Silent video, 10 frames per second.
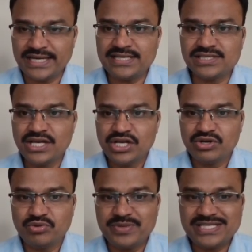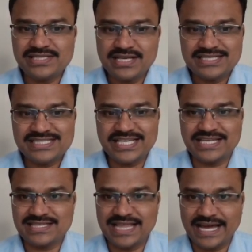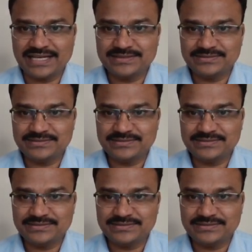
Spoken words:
is rupees 6 lakh,